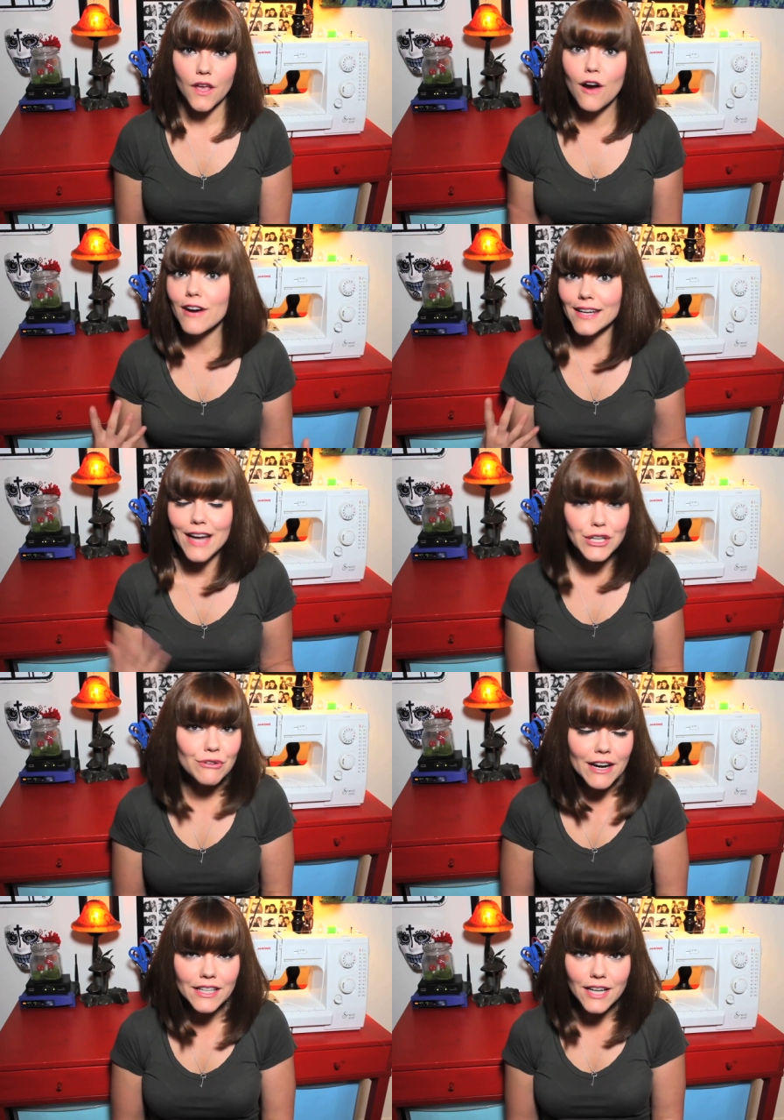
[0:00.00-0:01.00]
Alright, now
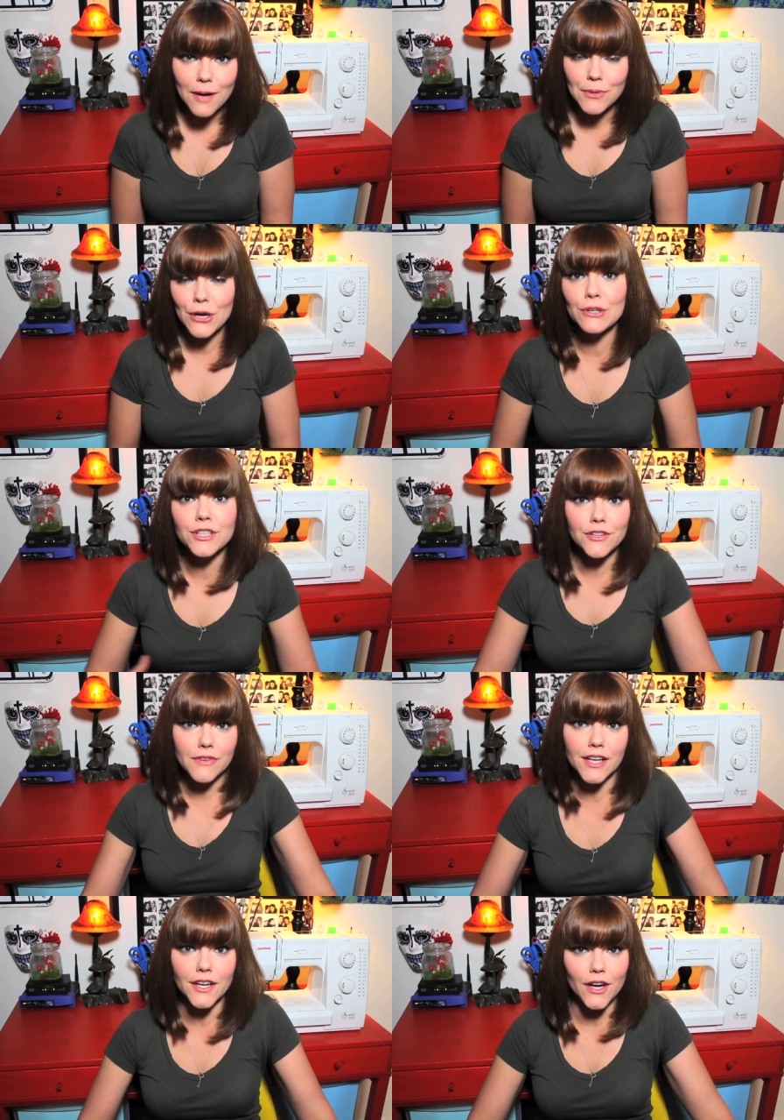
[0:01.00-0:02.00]
you're ready to upload your
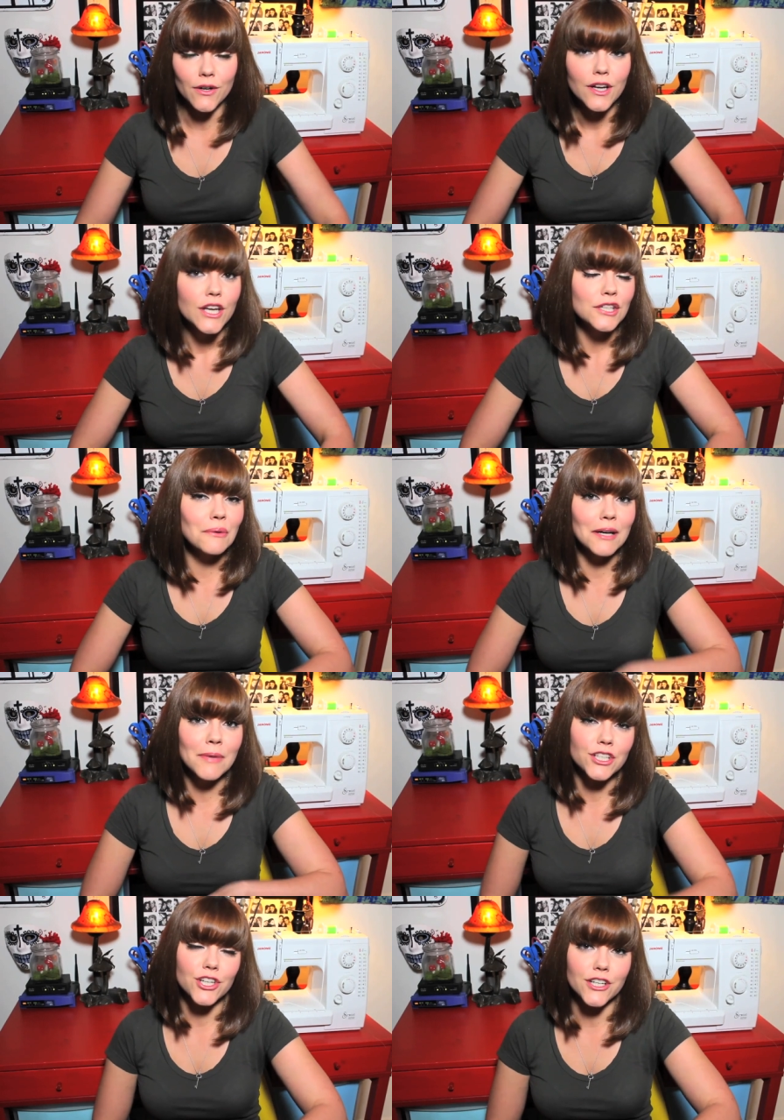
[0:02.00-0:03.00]
video. You wanna
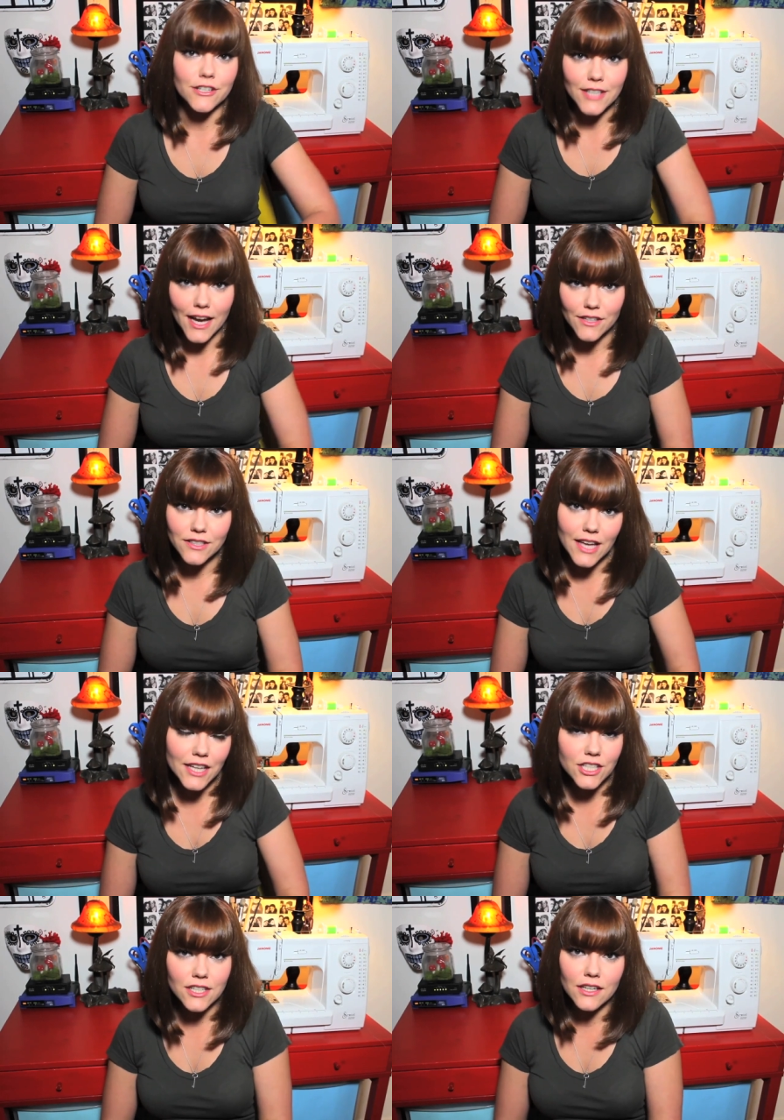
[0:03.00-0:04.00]
make sure your title's
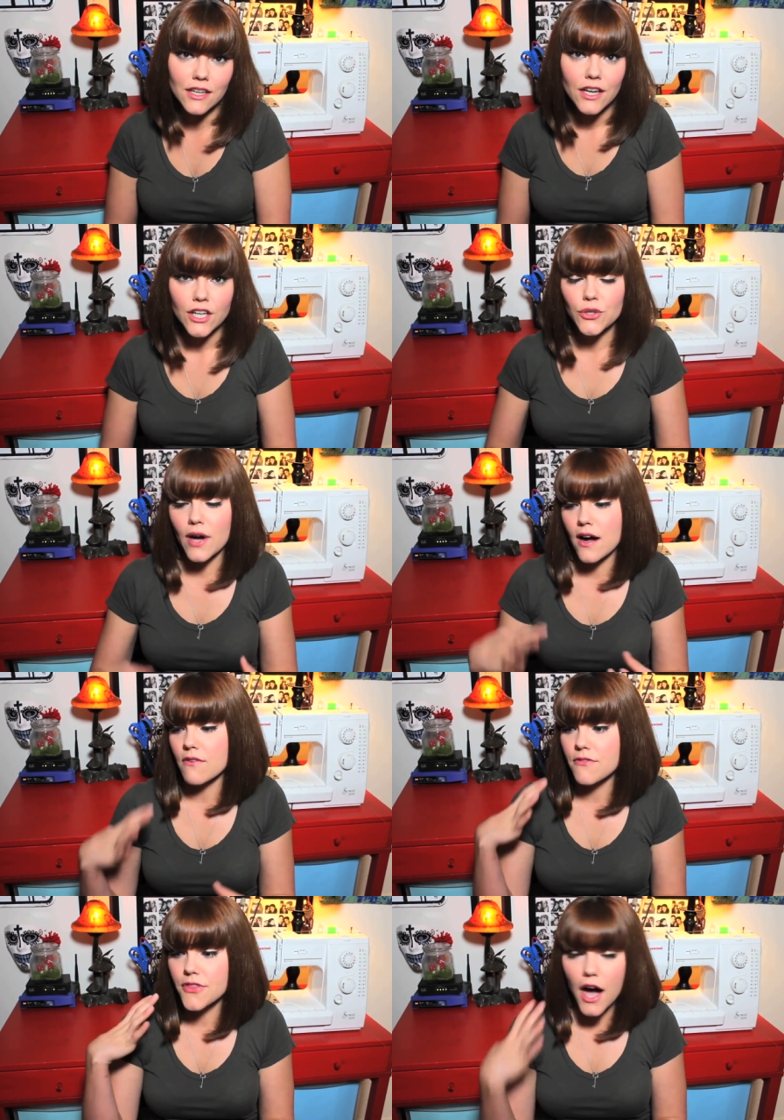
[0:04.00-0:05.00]
catchy, you
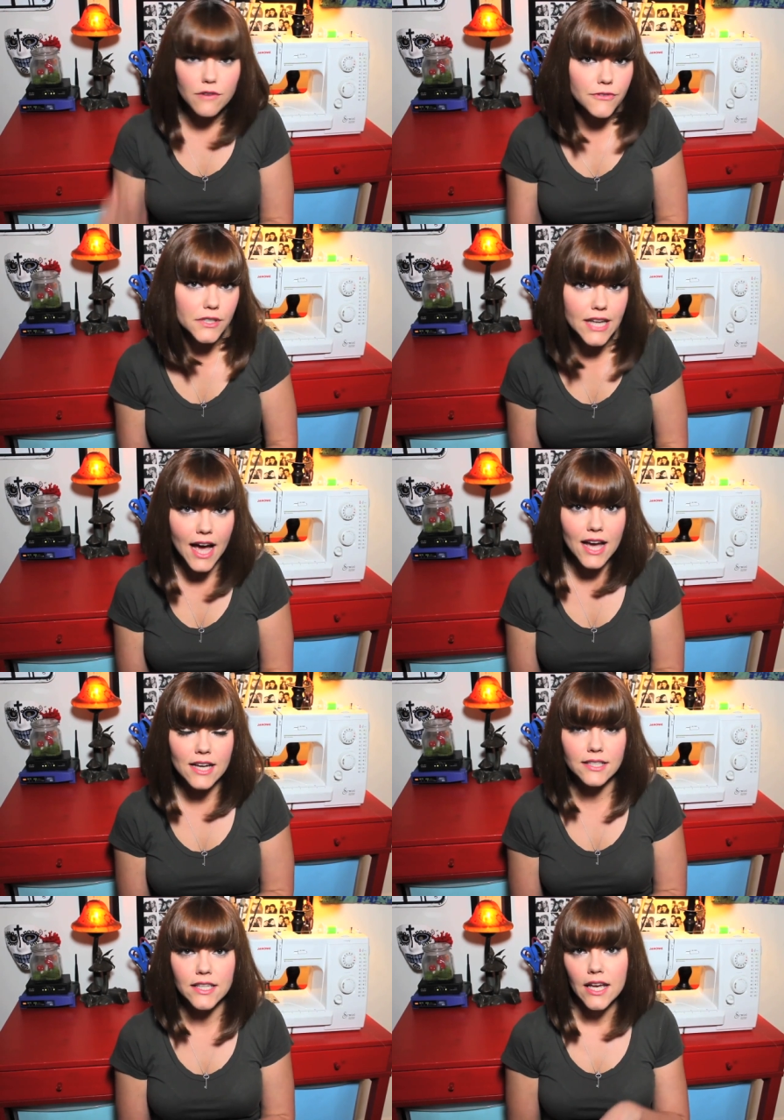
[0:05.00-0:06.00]
have thoughtful
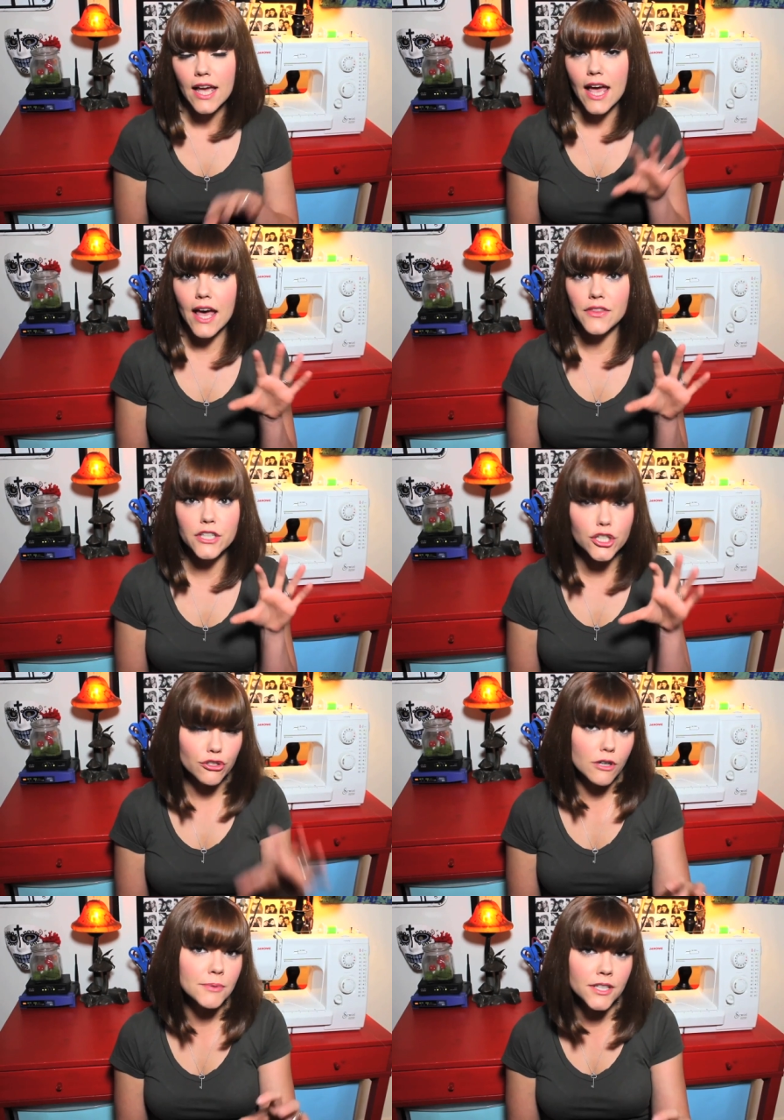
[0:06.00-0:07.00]
tags, and the
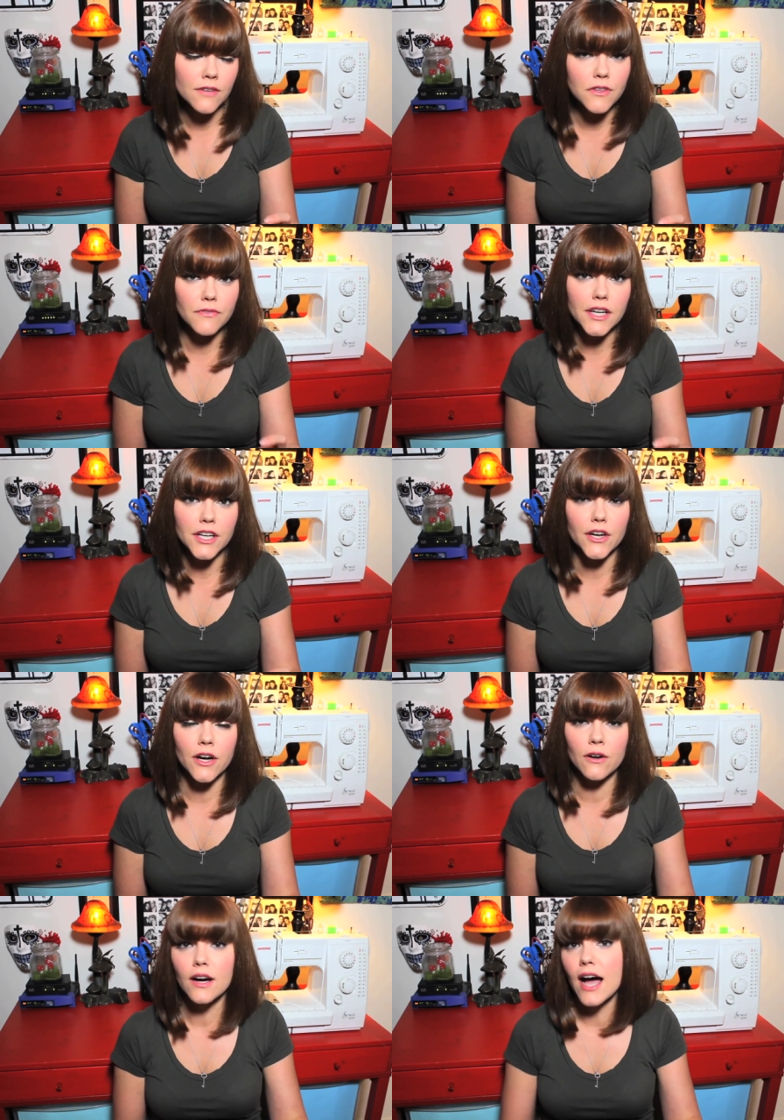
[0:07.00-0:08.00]
description of the
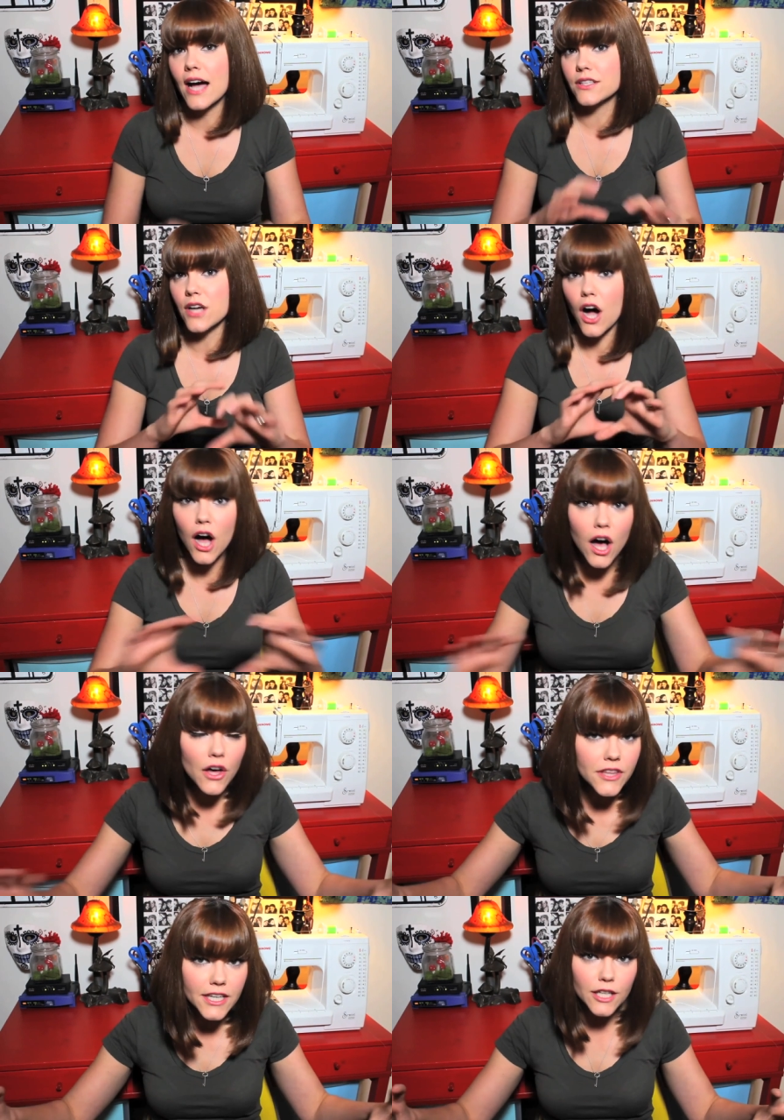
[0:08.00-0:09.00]
video has
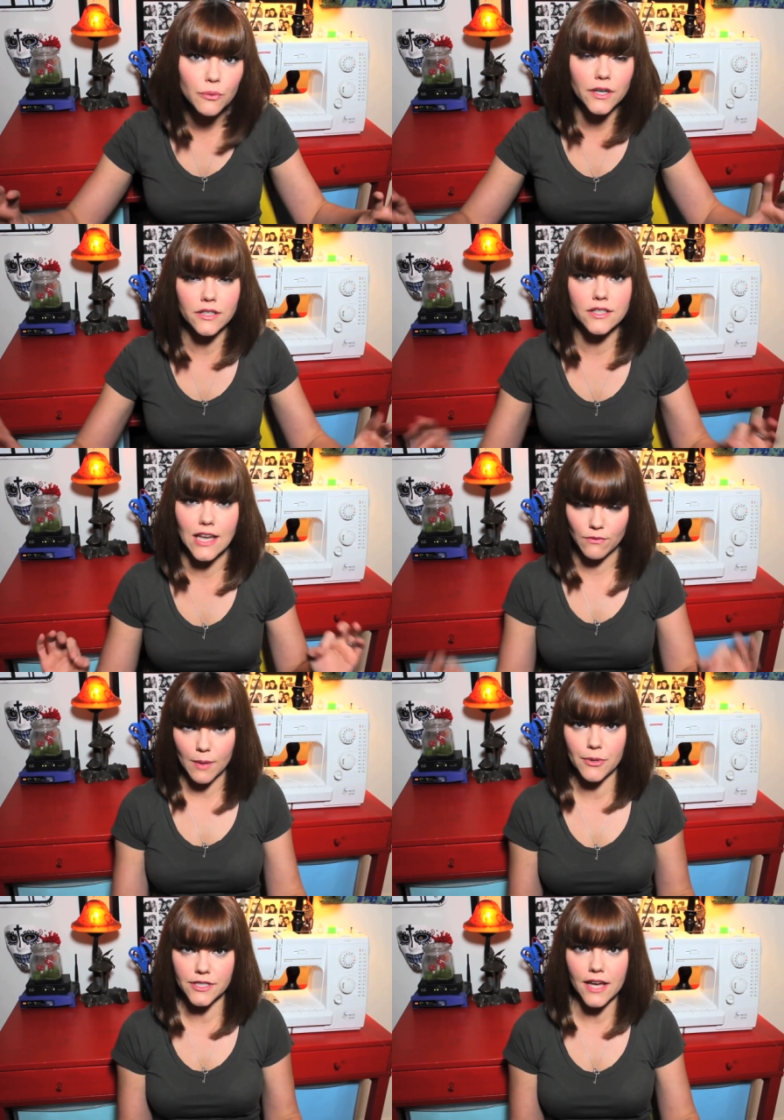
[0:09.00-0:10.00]
all the keywords that
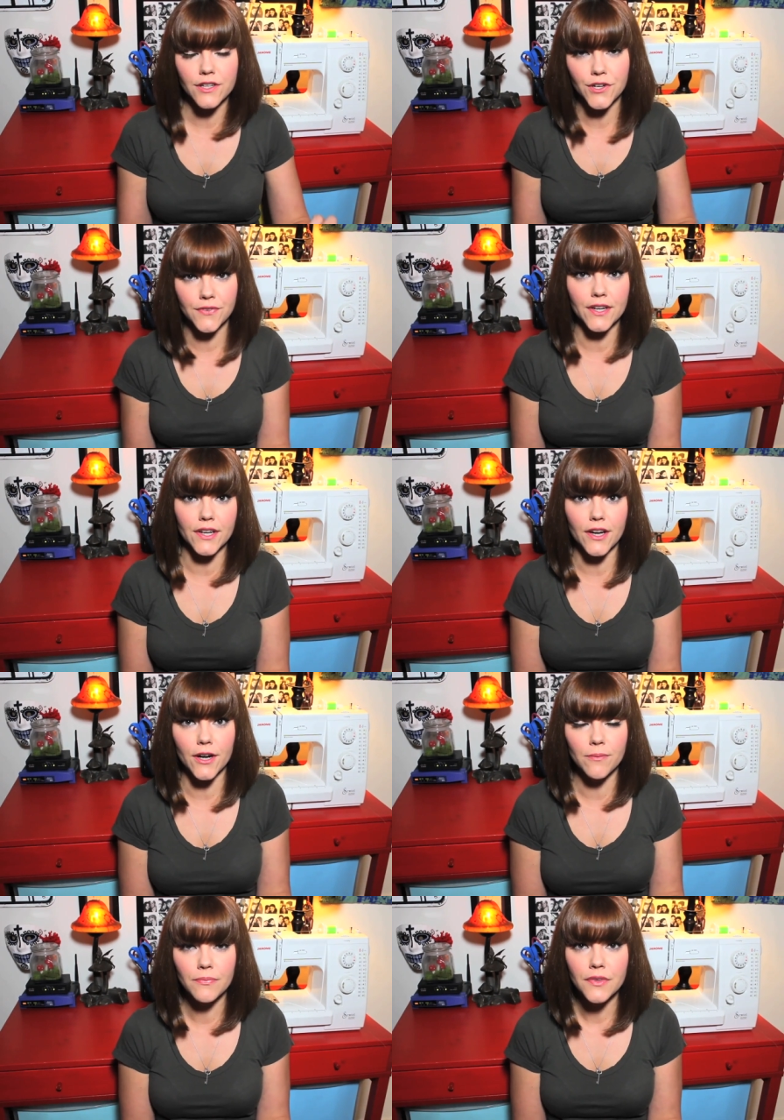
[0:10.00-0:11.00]
represent your
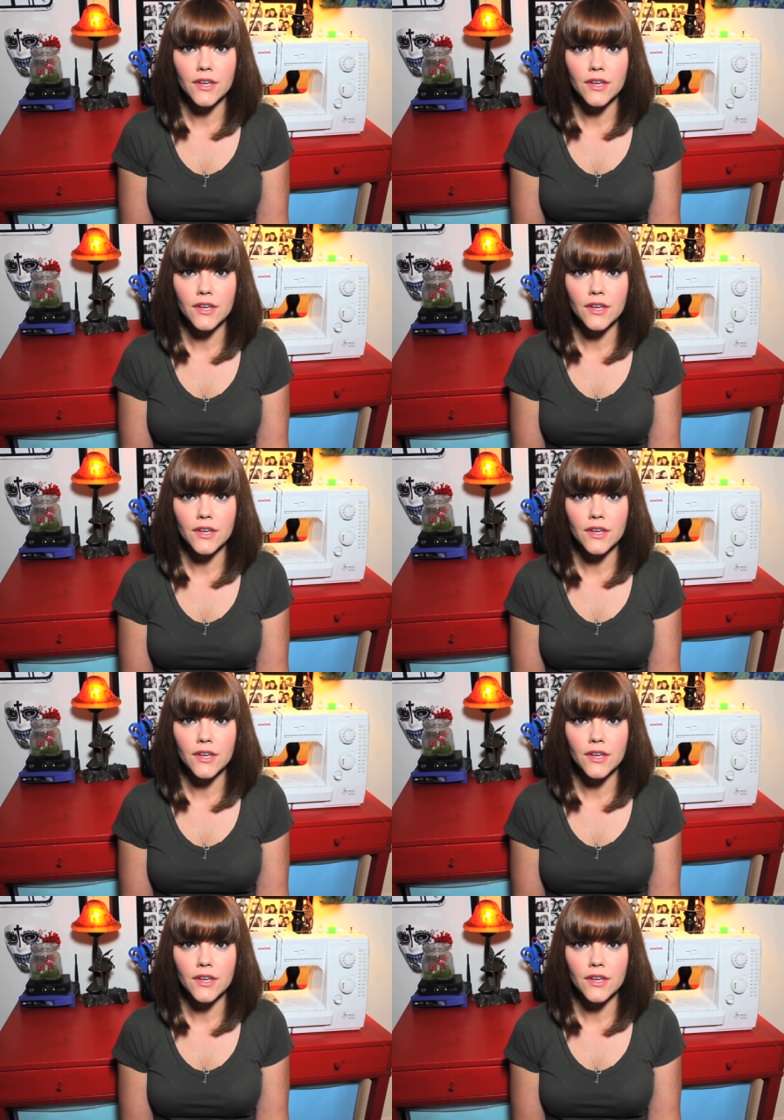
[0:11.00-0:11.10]
video.